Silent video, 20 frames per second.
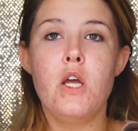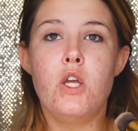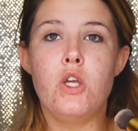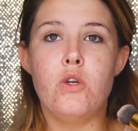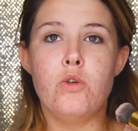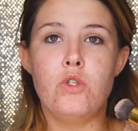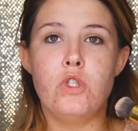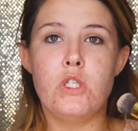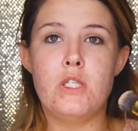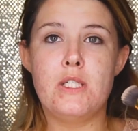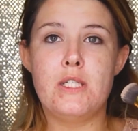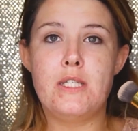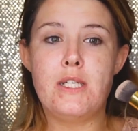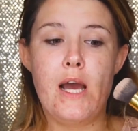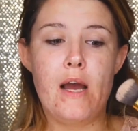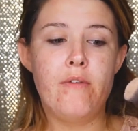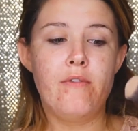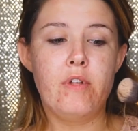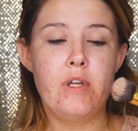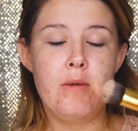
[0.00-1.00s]
you should
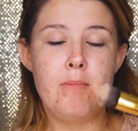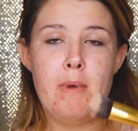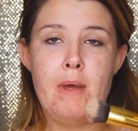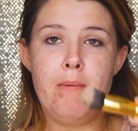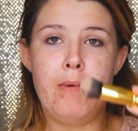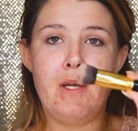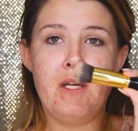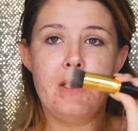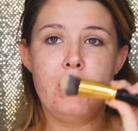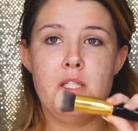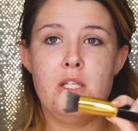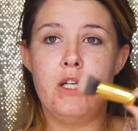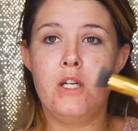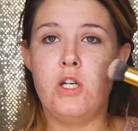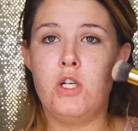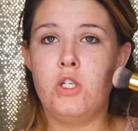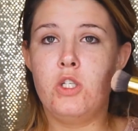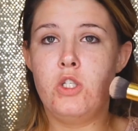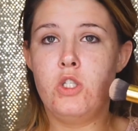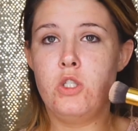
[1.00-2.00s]
definitely maybe
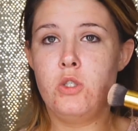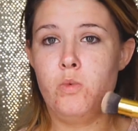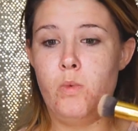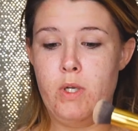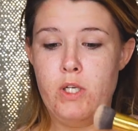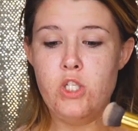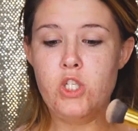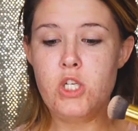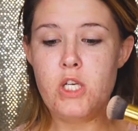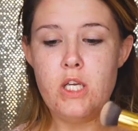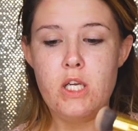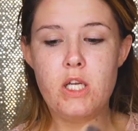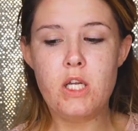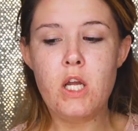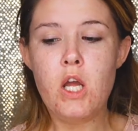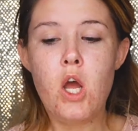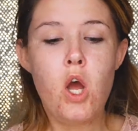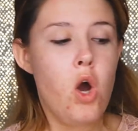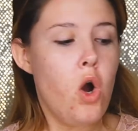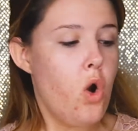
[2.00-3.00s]
consider switching,
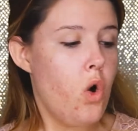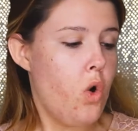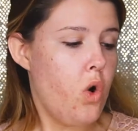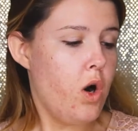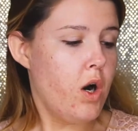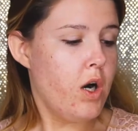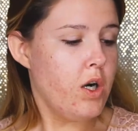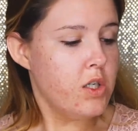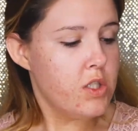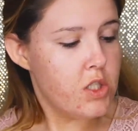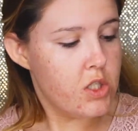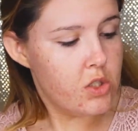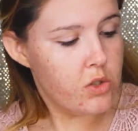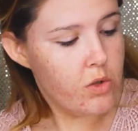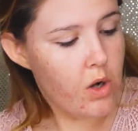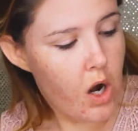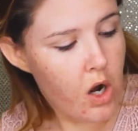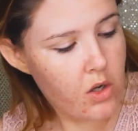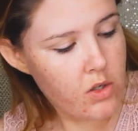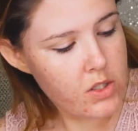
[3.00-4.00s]
or to
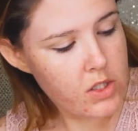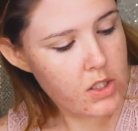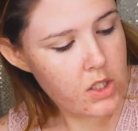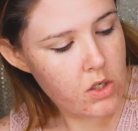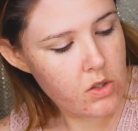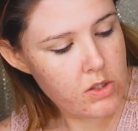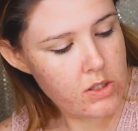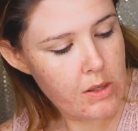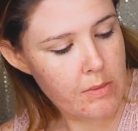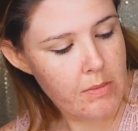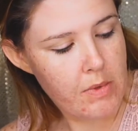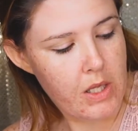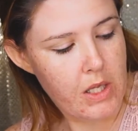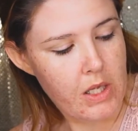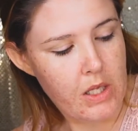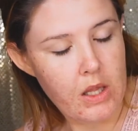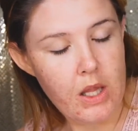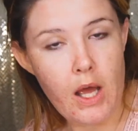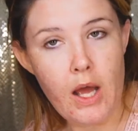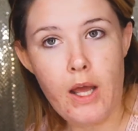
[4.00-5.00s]
also something
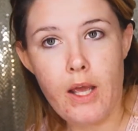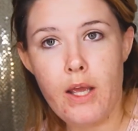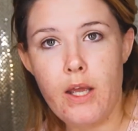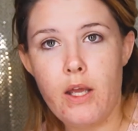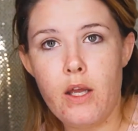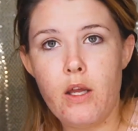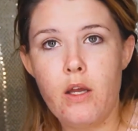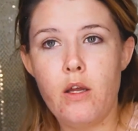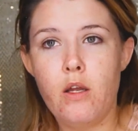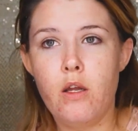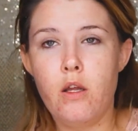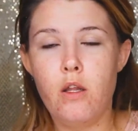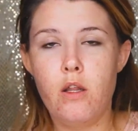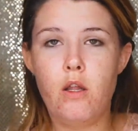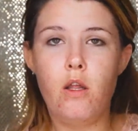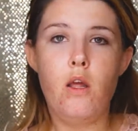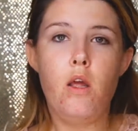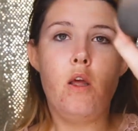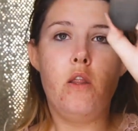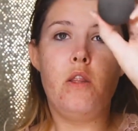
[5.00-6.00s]
like
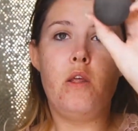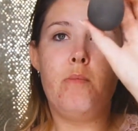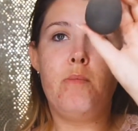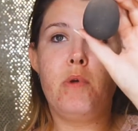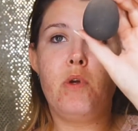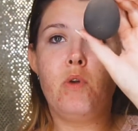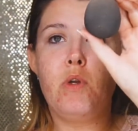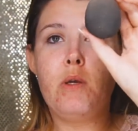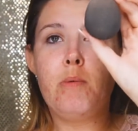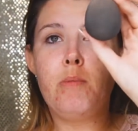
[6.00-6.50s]
the Beauty